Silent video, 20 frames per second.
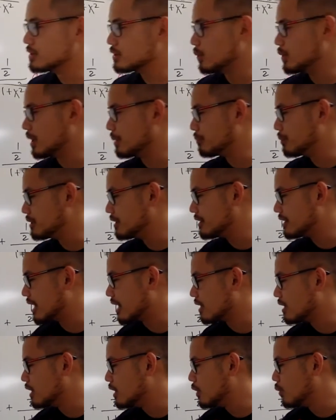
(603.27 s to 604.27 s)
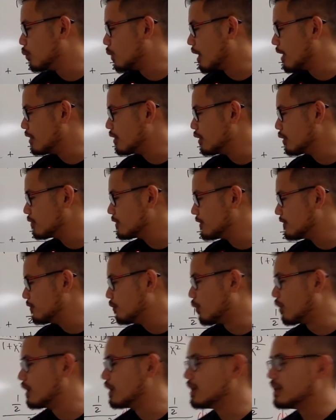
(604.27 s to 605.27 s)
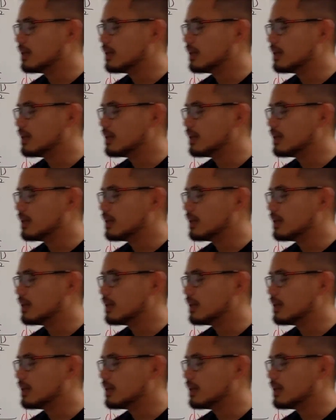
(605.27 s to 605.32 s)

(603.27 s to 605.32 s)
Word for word: so we can put it down, 1 over 4.